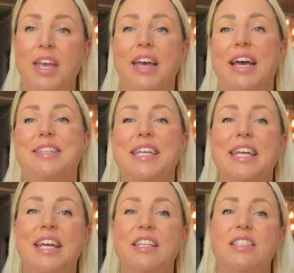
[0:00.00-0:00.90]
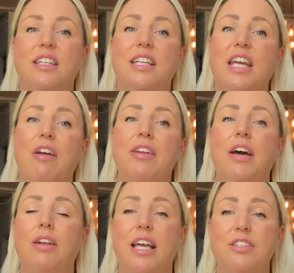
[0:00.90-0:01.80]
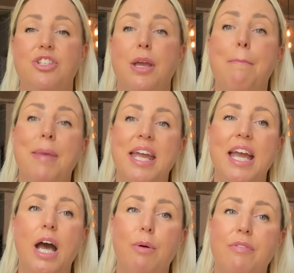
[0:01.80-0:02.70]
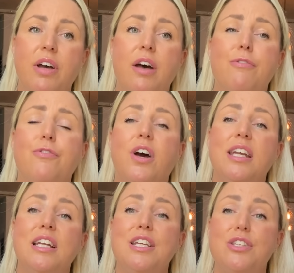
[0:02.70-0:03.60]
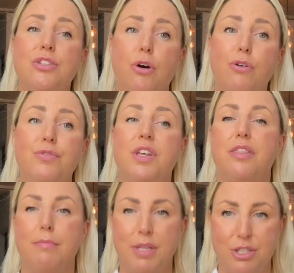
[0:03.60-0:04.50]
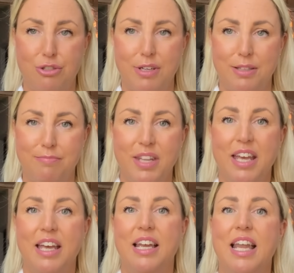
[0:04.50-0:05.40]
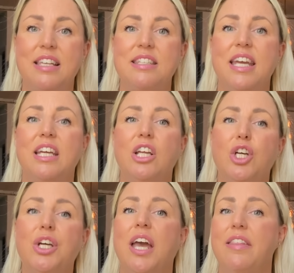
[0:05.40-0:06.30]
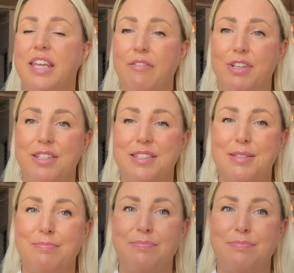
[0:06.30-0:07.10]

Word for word: A DNA study carried out last year may, however, have finally solved the mystery. Let's take a look at the evidence.